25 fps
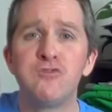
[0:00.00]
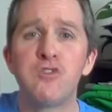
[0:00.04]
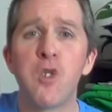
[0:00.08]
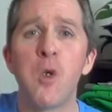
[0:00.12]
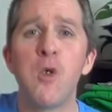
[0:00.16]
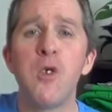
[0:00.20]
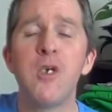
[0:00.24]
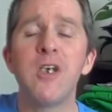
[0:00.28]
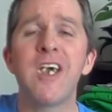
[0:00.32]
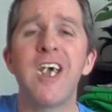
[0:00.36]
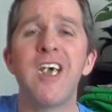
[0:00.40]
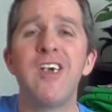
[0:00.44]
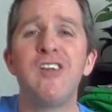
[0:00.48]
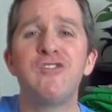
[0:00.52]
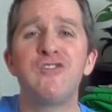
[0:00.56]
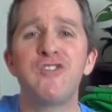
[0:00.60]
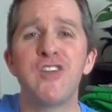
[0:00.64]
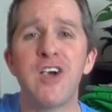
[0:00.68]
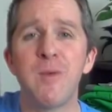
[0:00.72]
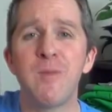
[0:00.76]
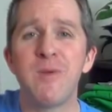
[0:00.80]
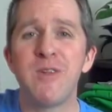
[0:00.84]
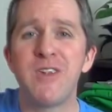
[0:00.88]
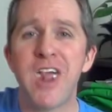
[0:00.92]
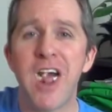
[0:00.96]
So you guys
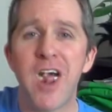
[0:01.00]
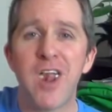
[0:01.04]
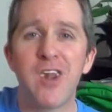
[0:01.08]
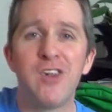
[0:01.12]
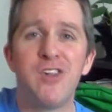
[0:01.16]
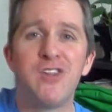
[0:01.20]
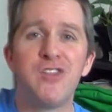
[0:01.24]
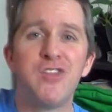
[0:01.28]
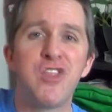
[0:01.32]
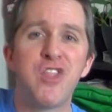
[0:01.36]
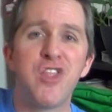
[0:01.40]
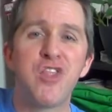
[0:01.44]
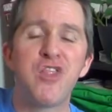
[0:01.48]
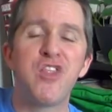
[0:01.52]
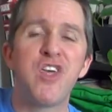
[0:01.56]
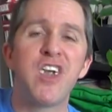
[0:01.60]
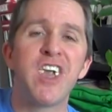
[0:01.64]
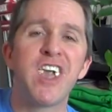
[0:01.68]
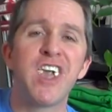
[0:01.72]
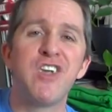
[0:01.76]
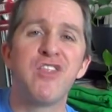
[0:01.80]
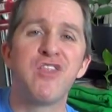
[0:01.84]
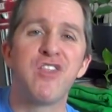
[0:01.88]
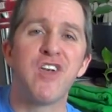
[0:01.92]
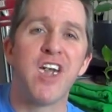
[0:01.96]
tell me down into the
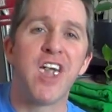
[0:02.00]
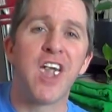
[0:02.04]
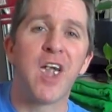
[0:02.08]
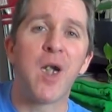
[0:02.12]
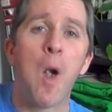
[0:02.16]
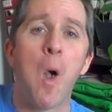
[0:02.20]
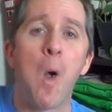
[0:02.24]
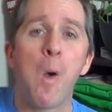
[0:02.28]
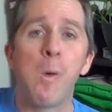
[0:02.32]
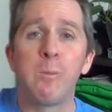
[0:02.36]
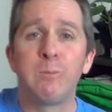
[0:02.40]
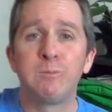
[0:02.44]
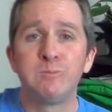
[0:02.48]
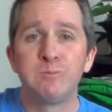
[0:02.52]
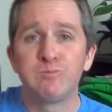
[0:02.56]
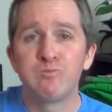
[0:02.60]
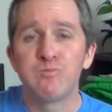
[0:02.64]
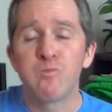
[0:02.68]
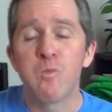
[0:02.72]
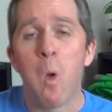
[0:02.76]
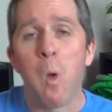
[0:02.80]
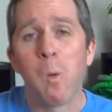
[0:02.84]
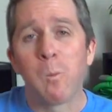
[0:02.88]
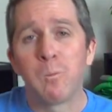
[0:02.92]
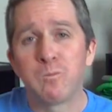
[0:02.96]
thingy thing
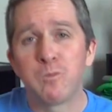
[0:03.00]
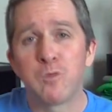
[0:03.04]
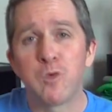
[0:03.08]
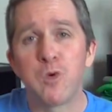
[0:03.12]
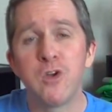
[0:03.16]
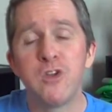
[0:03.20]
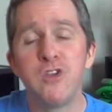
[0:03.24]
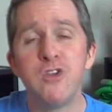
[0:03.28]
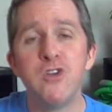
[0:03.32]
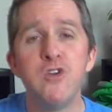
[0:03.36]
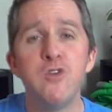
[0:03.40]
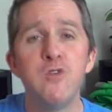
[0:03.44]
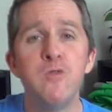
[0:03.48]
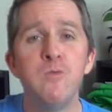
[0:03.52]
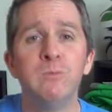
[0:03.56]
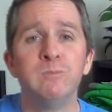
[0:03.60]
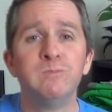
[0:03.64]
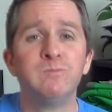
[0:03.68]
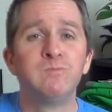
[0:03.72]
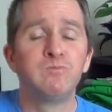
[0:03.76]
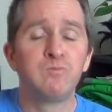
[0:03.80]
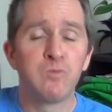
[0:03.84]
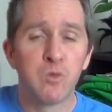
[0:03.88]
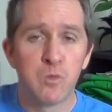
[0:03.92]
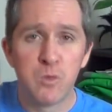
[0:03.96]
what you
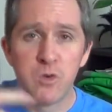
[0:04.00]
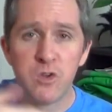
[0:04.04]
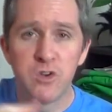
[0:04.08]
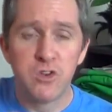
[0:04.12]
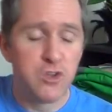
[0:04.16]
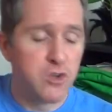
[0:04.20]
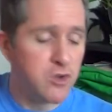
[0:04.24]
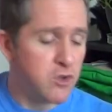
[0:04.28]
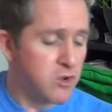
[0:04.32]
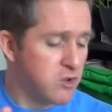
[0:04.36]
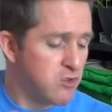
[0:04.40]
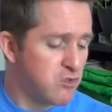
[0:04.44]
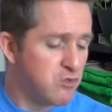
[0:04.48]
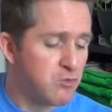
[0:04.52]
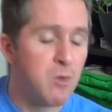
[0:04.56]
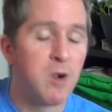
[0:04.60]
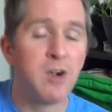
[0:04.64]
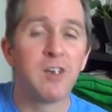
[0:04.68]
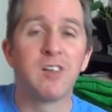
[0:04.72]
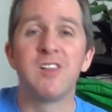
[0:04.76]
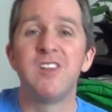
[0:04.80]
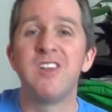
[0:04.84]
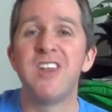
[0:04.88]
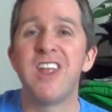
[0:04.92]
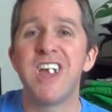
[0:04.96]
would do to
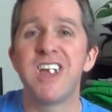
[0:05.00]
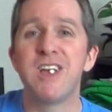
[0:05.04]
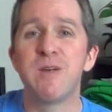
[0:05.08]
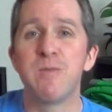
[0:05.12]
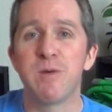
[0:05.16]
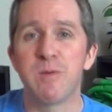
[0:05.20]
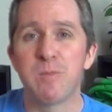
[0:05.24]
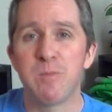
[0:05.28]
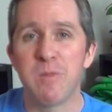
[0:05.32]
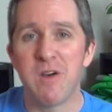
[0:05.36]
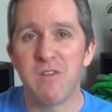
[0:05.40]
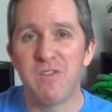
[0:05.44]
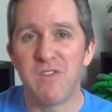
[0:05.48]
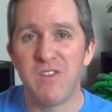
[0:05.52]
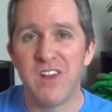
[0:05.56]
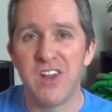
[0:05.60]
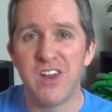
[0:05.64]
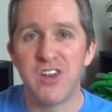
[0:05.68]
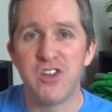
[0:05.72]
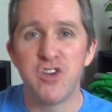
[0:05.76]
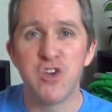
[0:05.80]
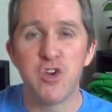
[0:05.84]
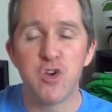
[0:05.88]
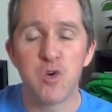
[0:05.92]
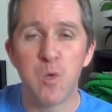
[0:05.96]
smuggle an Egg McMuffin
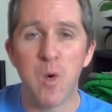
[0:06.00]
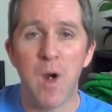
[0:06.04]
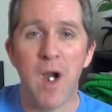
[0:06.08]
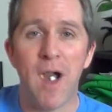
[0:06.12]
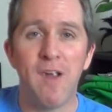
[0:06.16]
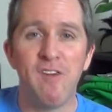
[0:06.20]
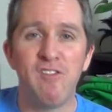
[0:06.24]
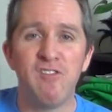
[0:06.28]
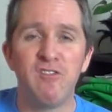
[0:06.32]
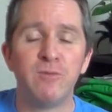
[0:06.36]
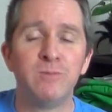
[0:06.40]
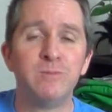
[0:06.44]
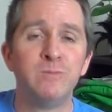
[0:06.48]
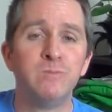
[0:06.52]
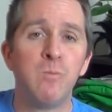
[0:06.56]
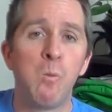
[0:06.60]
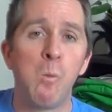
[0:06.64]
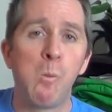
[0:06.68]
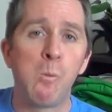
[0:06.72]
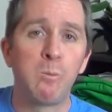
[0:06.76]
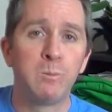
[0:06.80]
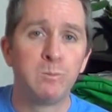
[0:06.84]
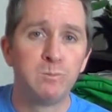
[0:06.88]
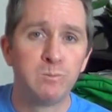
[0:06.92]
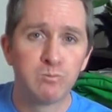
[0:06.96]
into your wife
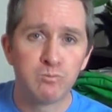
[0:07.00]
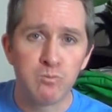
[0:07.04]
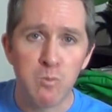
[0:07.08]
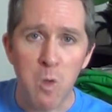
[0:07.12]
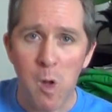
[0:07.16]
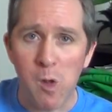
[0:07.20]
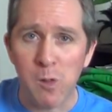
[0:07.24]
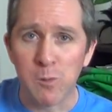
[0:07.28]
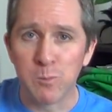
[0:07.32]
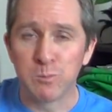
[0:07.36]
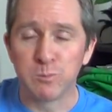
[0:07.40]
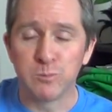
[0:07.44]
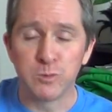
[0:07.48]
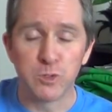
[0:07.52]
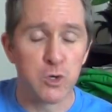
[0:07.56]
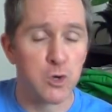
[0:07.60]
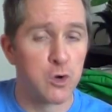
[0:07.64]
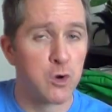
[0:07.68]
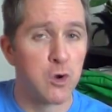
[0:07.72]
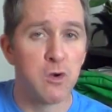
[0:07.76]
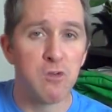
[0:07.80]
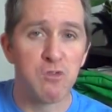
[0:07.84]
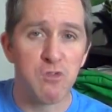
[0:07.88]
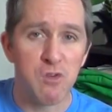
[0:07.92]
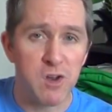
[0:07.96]
and her
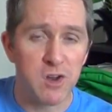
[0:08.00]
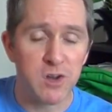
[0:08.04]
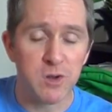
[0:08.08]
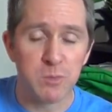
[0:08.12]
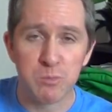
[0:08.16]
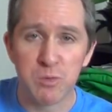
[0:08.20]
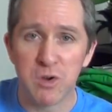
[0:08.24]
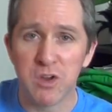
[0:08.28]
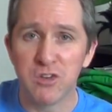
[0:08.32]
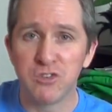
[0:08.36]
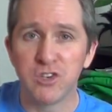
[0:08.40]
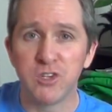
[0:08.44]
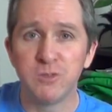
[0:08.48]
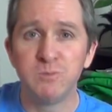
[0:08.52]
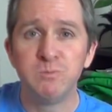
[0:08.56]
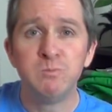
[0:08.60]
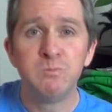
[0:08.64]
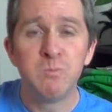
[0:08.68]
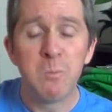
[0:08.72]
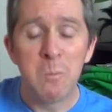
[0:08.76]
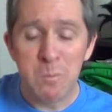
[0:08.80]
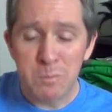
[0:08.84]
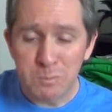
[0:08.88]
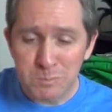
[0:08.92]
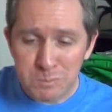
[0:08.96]
girlfriend in prison.
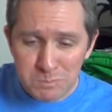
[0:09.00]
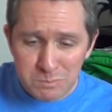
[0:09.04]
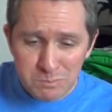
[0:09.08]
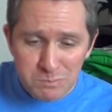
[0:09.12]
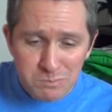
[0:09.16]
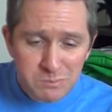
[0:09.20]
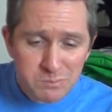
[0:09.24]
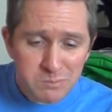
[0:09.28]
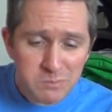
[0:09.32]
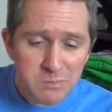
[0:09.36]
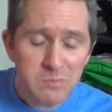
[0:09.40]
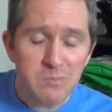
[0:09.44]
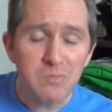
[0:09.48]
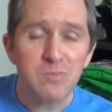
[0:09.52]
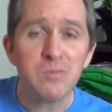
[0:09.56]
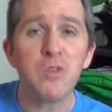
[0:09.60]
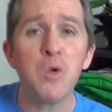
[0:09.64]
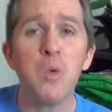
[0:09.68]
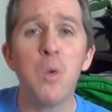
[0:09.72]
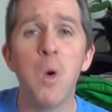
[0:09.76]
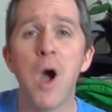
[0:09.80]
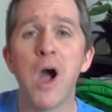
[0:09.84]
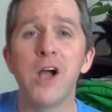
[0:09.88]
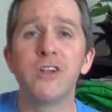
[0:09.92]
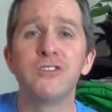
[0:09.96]

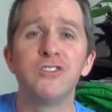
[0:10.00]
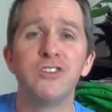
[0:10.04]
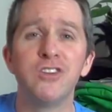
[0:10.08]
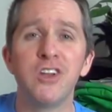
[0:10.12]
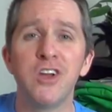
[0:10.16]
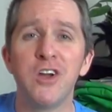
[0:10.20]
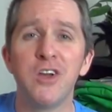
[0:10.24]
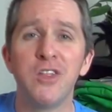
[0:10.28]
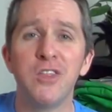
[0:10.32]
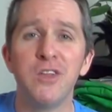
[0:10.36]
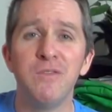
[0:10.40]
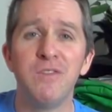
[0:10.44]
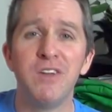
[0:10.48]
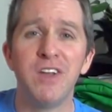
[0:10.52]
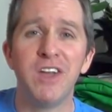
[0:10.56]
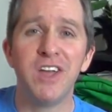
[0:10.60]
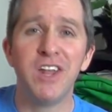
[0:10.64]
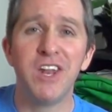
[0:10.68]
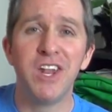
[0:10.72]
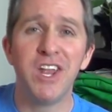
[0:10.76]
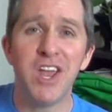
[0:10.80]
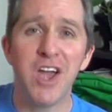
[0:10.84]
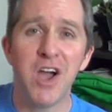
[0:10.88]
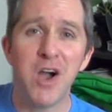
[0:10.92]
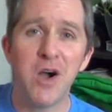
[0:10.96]
Watch another
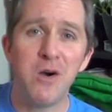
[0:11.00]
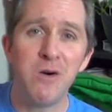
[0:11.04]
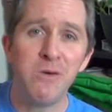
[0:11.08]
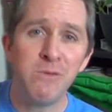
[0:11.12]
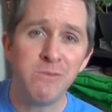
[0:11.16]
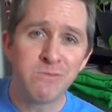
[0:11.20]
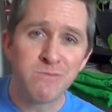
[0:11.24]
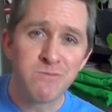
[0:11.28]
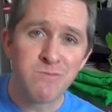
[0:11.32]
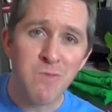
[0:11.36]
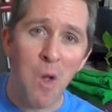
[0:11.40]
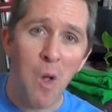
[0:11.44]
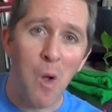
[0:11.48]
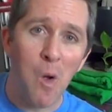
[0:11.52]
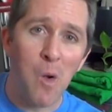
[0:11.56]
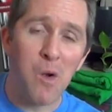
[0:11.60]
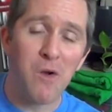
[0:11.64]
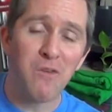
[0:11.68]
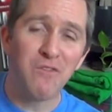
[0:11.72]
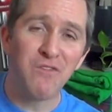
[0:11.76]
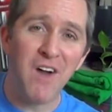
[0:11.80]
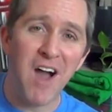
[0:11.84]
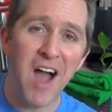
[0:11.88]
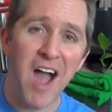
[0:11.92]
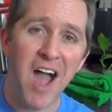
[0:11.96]
video,
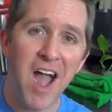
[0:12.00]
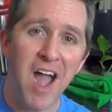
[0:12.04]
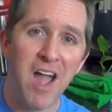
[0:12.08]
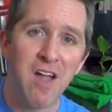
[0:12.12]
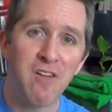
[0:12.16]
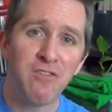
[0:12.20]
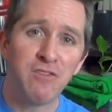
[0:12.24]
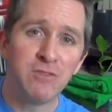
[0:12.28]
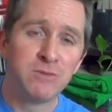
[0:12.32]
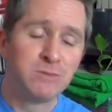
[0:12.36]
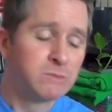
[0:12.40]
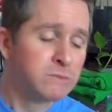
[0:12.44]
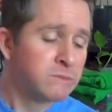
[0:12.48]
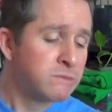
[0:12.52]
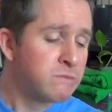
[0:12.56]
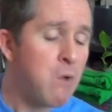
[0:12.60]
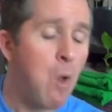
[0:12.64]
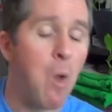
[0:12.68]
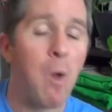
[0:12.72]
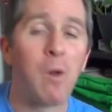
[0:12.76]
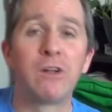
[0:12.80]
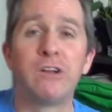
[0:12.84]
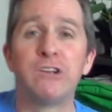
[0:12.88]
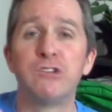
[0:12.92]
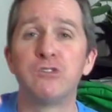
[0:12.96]
or five,
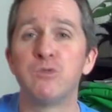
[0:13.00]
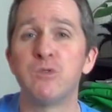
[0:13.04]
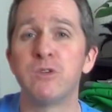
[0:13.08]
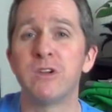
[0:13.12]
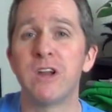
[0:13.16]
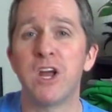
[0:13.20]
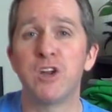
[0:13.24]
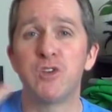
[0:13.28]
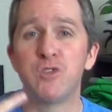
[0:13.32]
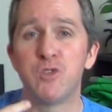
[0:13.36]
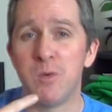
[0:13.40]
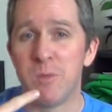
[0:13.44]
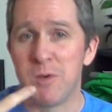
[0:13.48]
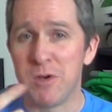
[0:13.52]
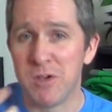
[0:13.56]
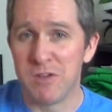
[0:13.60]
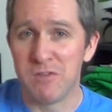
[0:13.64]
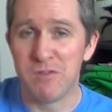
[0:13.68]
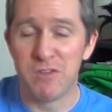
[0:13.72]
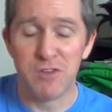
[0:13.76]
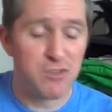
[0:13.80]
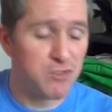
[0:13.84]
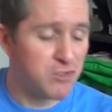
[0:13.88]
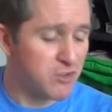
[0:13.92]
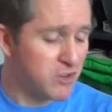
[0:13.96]
because we're not to a
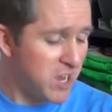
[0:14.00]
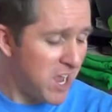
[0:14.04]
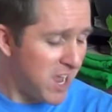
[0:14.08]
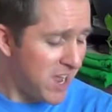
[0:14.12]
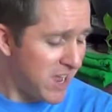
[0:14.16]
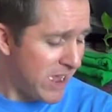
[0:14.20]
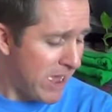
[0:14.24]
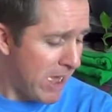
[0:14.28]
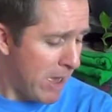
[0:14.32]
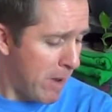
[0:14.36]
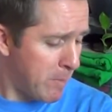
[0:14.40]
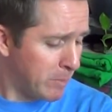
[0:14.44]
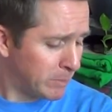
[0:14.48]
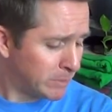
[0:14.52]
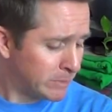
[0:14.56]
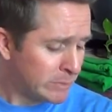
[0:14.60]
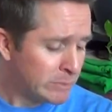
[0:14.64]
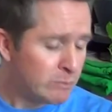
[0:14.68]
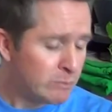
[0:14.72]
million views a day yet.